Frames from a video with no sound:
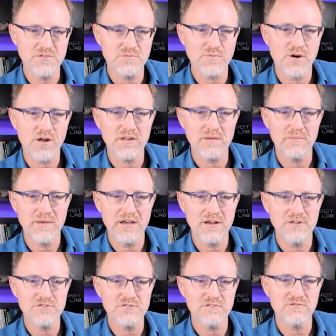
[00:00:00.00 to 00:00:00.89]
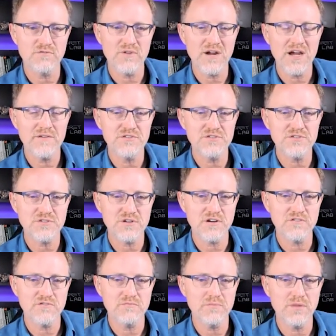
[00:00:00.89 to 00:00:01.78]
Sprawling mounds of ravaged
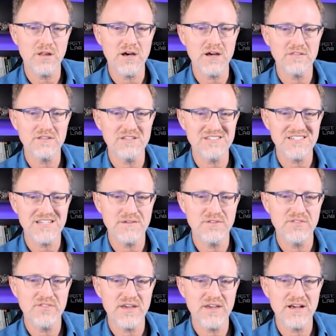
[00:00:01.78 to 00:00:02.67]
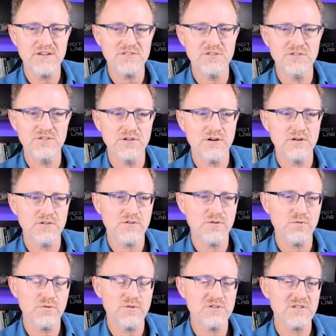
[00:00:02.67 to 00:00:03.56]
turf blot the 7,000 yard
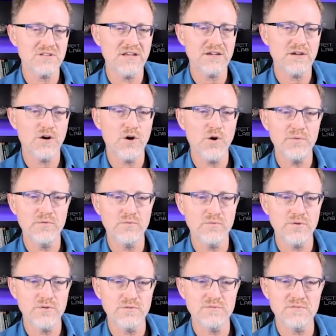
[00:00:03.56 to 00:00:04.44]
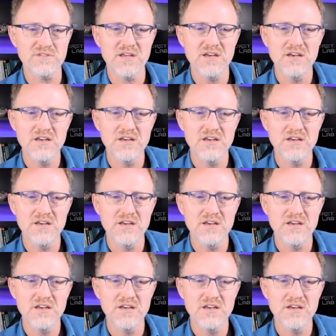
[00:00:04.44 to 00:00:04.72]
course like open wounds,